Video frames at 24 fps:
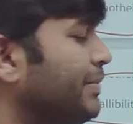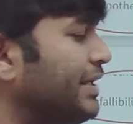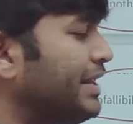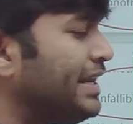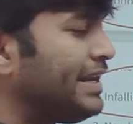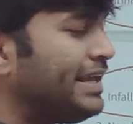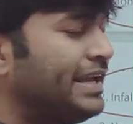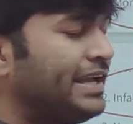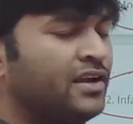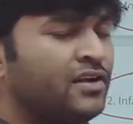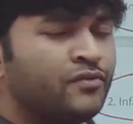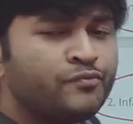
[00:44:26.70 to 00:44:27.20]

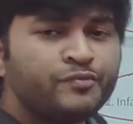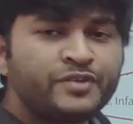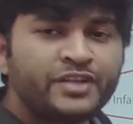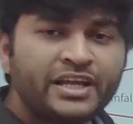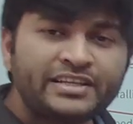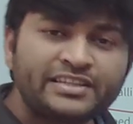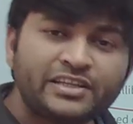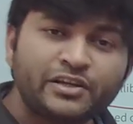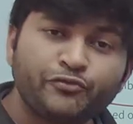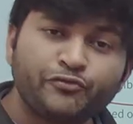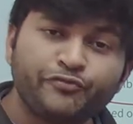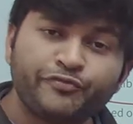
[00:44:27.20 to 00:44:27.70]
believe that
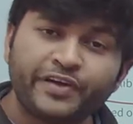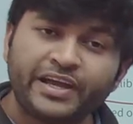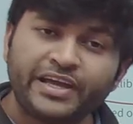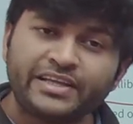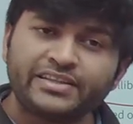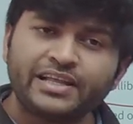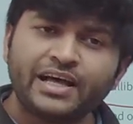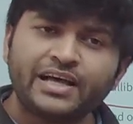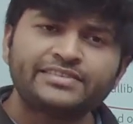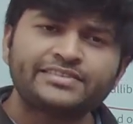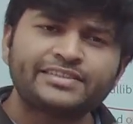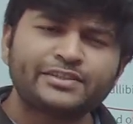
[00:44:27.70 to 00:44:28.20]
the
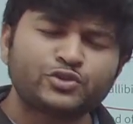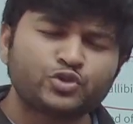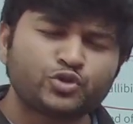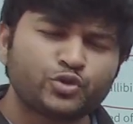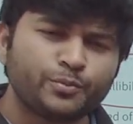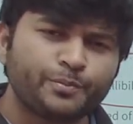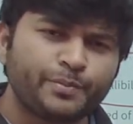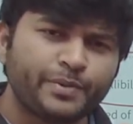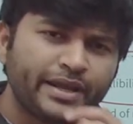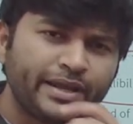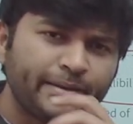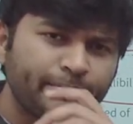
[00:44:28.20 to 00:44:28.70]
Vedas are
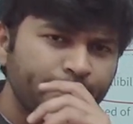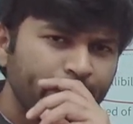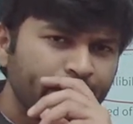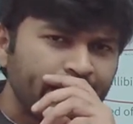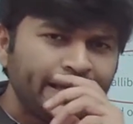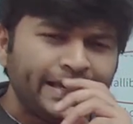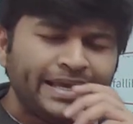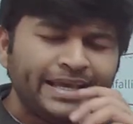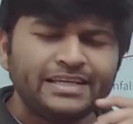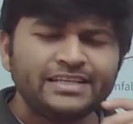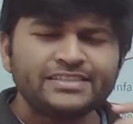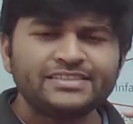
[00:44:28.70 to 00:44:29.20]
supreme.
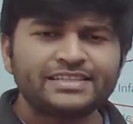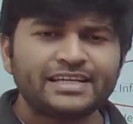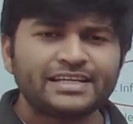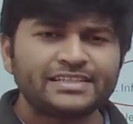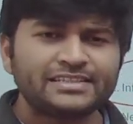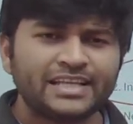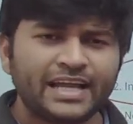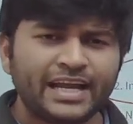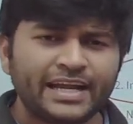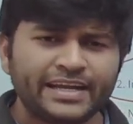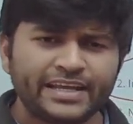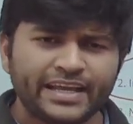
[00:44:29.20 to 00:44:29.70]
He said
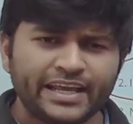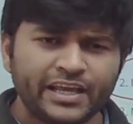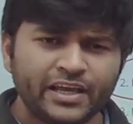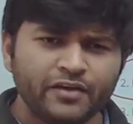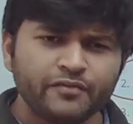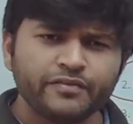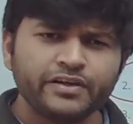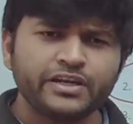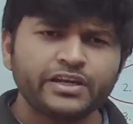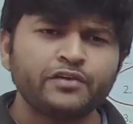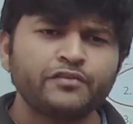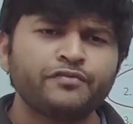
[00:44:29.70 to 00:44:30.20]
that
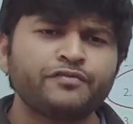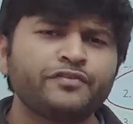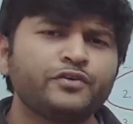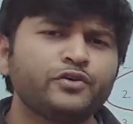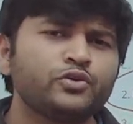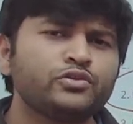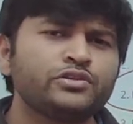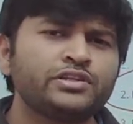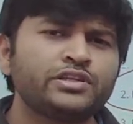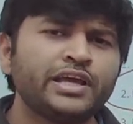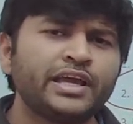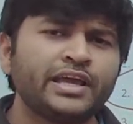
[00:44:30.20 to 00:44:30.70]
even if you
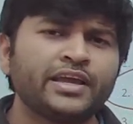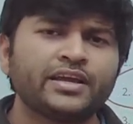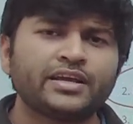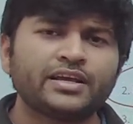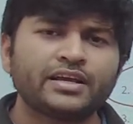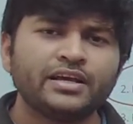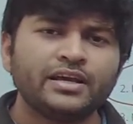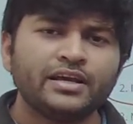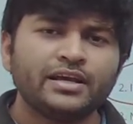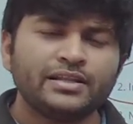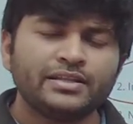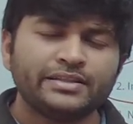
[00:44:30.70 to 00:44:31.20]
think
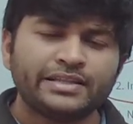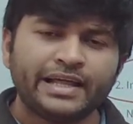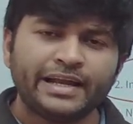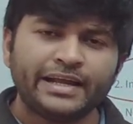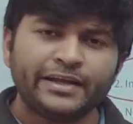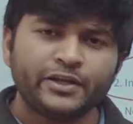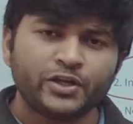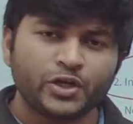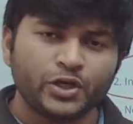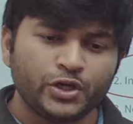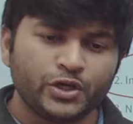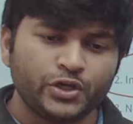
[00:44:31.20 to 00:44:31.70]
that
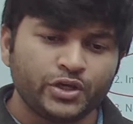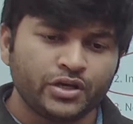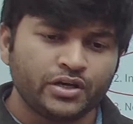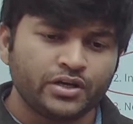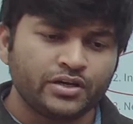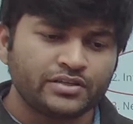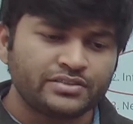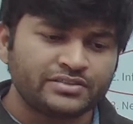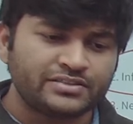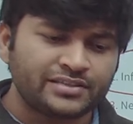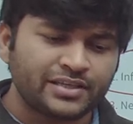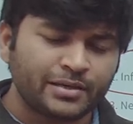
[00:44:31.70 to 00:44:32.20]
uh,
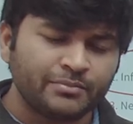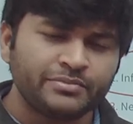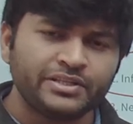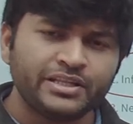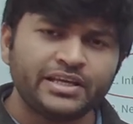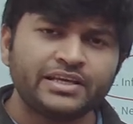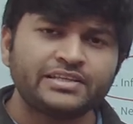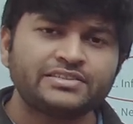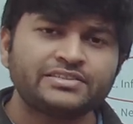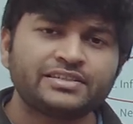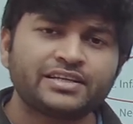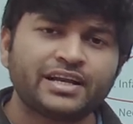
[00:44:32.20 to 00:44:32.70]
something
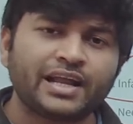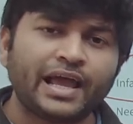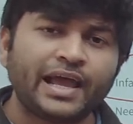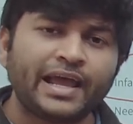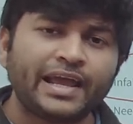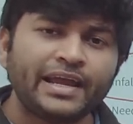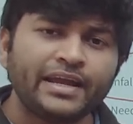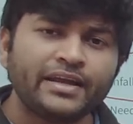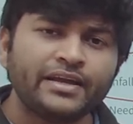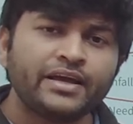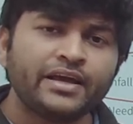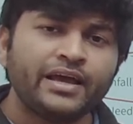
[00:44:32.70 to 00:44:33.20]
is
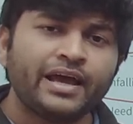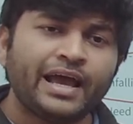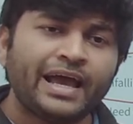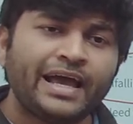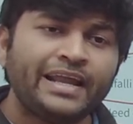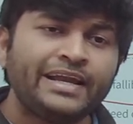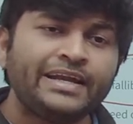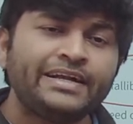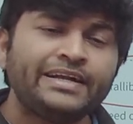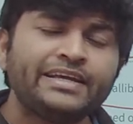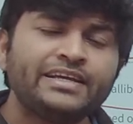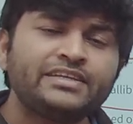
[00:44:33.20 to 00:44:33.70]
right and
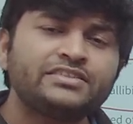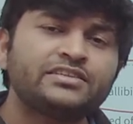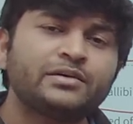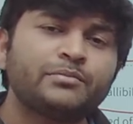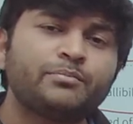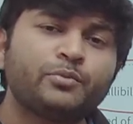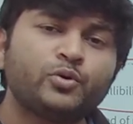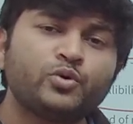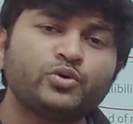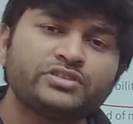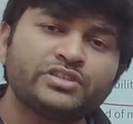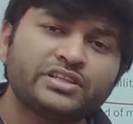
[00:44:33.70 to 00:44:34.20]
it is
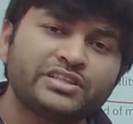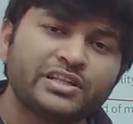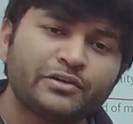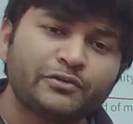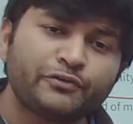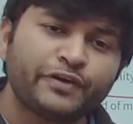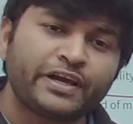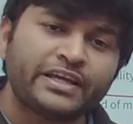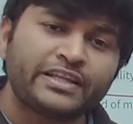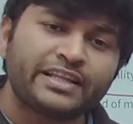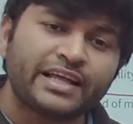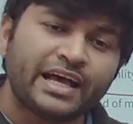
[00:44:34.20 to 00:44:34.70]
opposing the
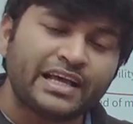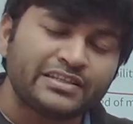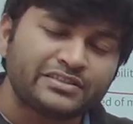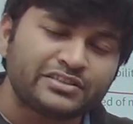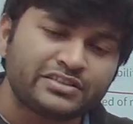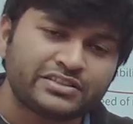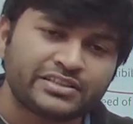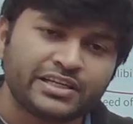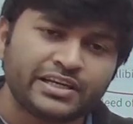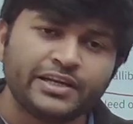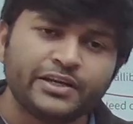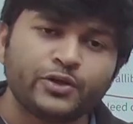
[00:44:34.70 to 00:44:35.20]
Vedas,
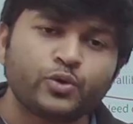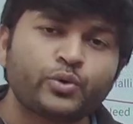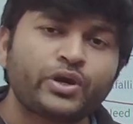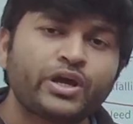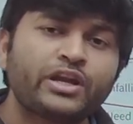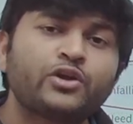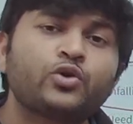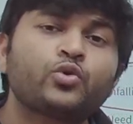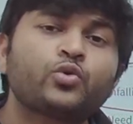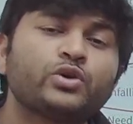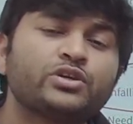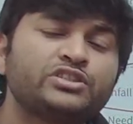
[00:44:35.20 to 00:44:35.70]
still you can
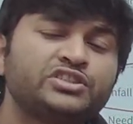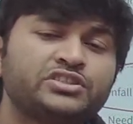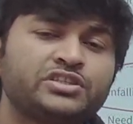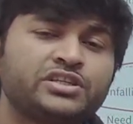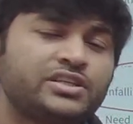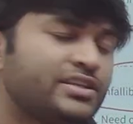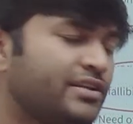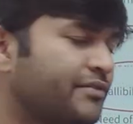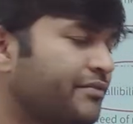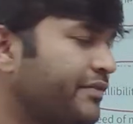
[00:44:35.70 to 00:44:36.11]
question the